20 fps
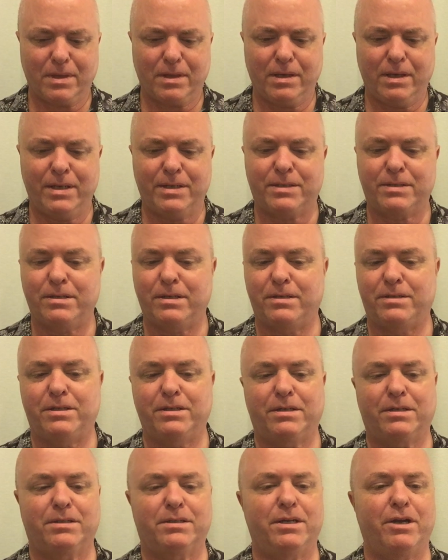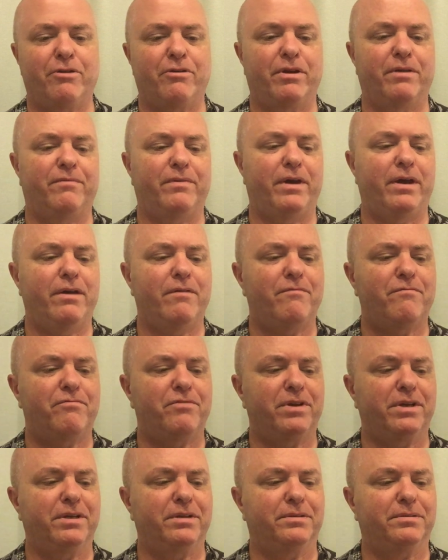It's a dictionary of
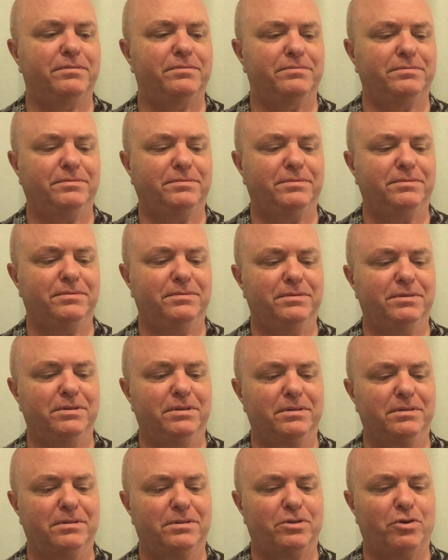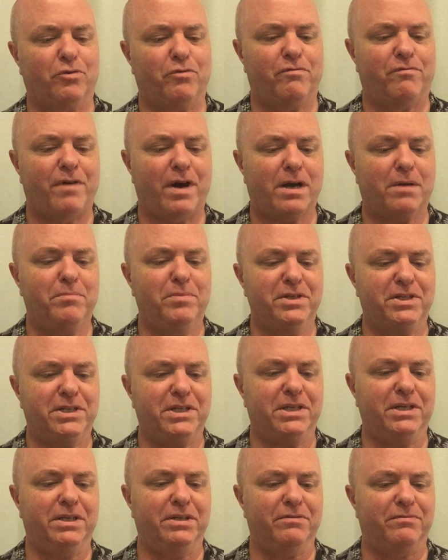every, so fuck
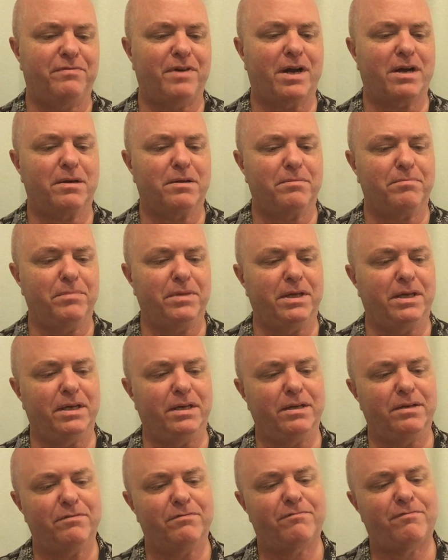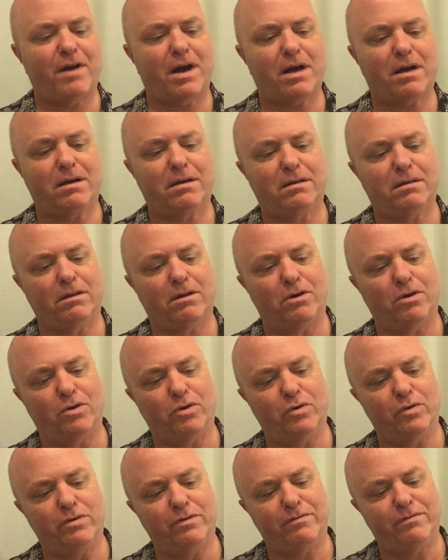machine, fuck me, fuck
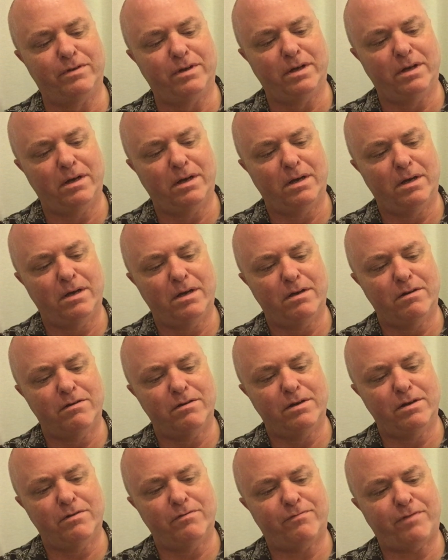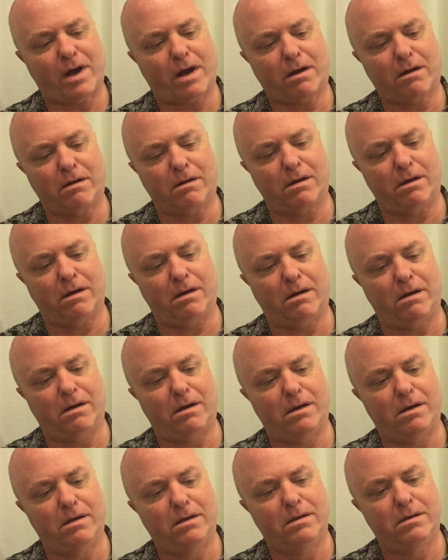load,
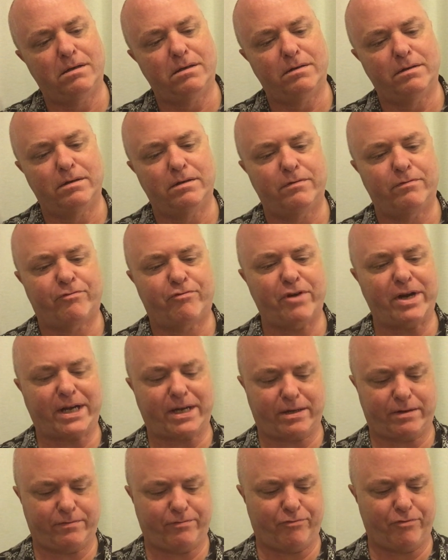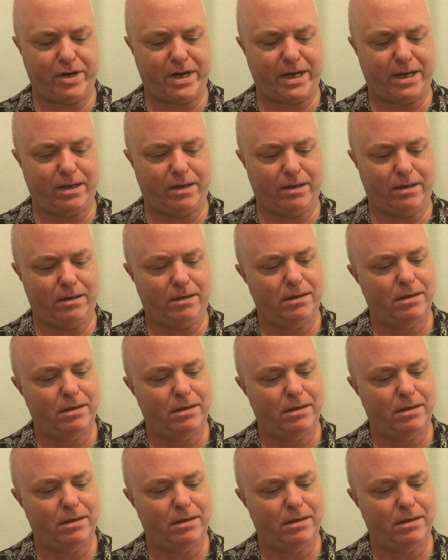fucker, frig,